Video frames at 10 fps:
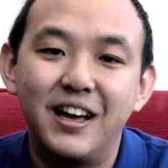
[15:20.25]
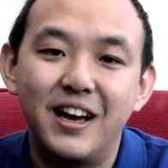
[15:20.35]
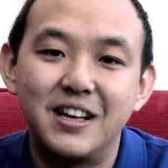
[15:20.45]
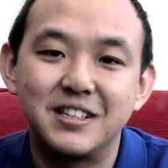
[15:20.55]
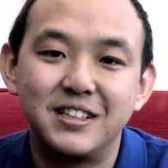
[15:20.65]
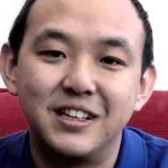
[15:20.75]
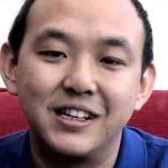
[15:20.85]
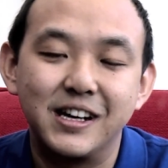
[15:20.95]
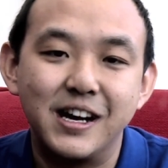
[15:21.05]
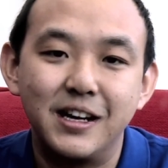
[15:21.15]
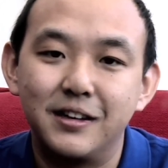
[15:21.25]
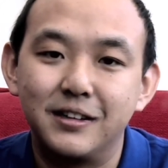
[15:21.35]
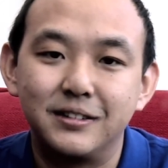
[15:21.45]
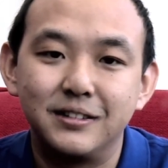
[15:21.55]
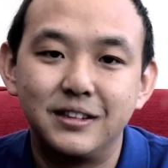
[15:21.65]
as a young
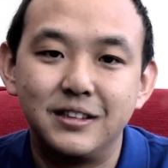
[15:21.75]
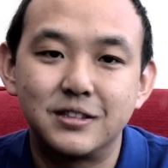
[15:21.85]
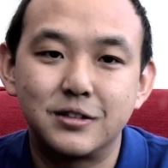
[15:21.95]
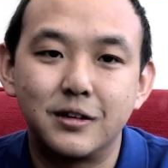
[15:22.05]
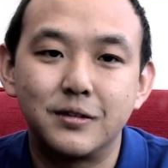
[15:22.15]
guy, is sort